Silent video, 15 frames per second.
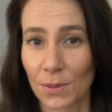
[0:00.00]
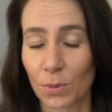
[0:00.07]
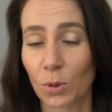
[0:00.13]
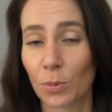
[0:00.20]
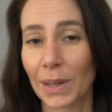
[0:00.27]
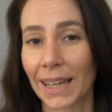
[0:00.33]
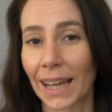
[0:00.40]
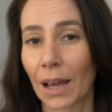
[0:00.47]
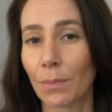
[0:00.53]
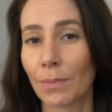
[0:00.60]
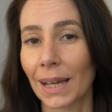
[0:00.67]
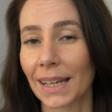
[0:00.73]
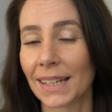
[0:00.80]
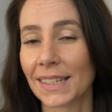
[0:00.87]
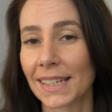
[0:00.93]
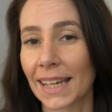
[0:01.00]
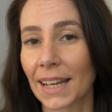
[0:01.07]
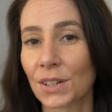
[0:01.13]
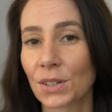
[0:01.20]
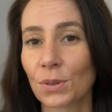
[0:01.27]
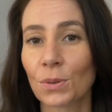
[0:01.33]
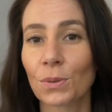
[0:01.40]
will become a
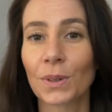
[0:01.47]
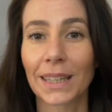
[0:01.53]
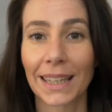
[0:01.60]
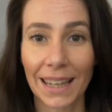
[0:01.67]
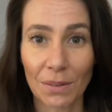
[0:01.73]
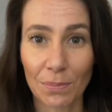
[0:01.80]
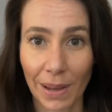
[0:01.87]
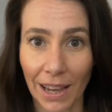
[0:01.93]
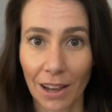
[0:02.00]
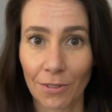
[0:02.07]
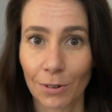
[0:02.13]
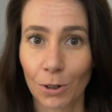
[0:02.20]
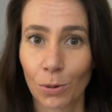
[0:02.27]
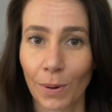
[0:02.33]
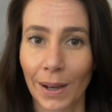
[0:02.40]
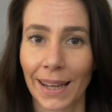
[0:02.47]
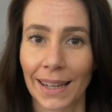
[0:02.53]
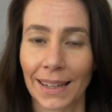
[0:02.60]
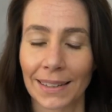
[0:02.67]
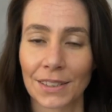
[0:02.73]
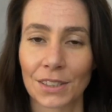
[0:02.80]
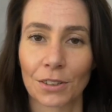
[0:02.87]
gentle yet powerful
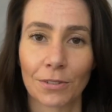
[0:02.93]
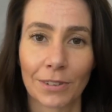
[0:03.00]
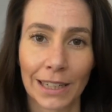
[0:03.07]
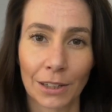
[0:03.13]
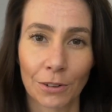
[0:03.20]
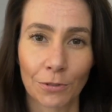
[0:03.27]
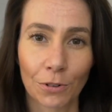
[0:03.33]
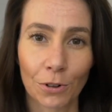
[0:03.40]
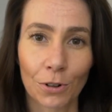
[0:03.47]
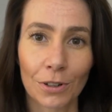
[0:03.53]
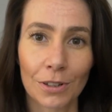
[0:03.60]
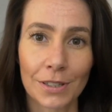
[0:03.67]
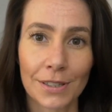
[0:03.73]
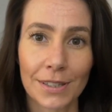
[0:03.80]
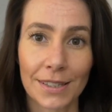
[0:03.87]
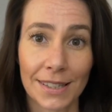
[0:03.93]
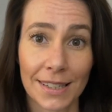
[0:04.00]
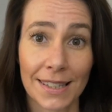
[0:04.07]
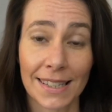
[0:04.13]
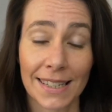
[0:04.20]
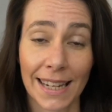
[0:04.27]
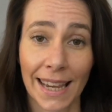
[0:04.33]
way to reinforce,
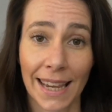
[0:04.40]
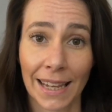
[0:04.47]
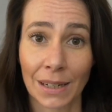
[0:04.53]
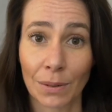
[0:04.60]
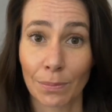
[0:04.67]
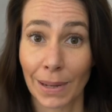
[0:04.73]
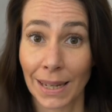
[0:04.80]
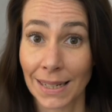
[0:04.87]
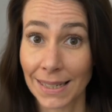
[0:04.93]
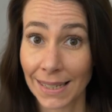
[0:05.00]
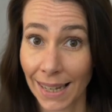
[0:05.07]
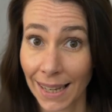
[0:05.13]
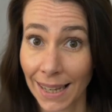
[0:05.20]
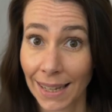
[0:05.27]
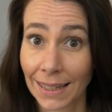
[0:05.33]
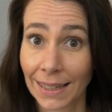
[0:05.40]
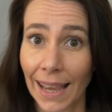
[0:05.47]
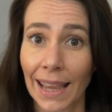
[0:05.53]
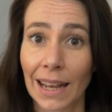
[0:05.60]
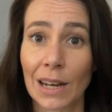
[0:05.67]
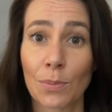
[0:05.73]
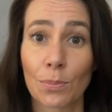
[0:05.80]
sustain, maintain,
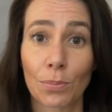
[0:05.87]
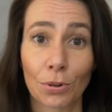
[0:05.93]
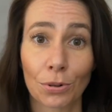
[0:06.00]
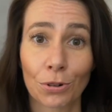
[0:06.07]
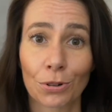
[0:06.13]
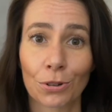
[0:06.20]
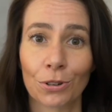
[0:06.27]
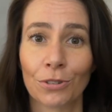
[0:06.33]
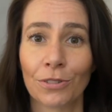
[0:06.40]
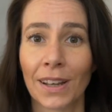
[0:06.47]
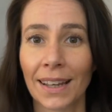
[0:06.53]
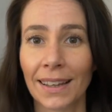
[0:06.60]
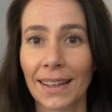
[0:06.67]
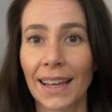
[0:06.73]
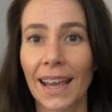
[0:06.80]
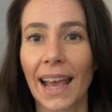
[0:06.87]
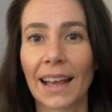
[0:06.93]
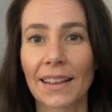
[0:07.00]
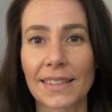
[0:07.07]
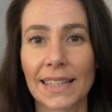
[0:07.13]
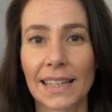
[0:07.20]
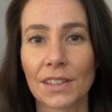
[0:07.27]
and improve our
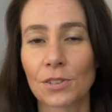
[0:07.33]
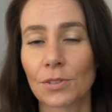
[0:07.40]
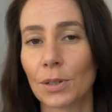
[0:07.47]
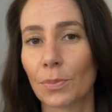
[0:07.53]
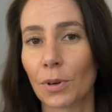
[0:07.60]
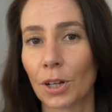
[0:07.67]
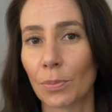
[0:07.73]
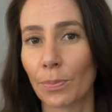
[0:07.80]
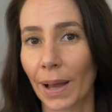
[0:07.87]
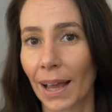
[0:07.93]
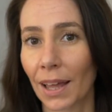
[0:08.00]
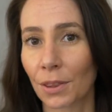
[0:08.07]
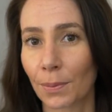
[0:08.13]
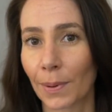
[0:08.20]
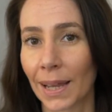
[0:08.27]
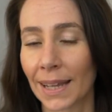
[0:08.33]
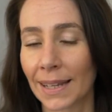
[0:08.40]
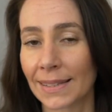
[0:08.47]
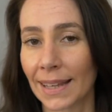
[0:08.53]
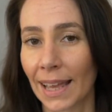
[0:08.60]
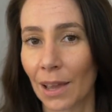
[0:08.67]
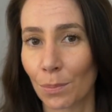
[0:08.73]
sensory motor
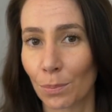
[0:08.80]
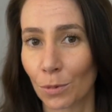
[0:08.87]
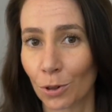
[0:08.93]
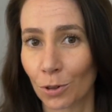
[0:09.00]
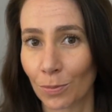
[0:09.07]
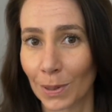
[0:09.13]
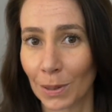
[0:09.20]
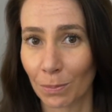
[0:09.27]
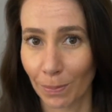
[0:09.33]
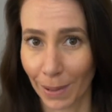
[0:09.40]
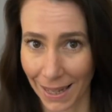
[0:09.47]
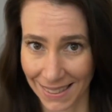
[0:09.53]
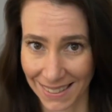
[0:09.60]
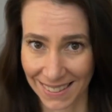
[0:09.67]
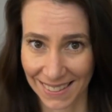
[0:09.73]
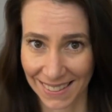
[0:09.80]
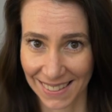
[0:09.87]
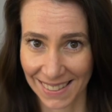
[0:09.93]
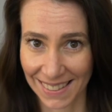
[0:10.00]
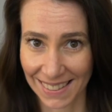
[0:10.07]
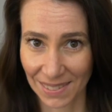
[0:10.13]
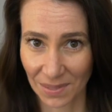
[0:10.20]
pathways and movement
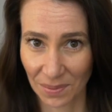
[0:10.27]
patterns.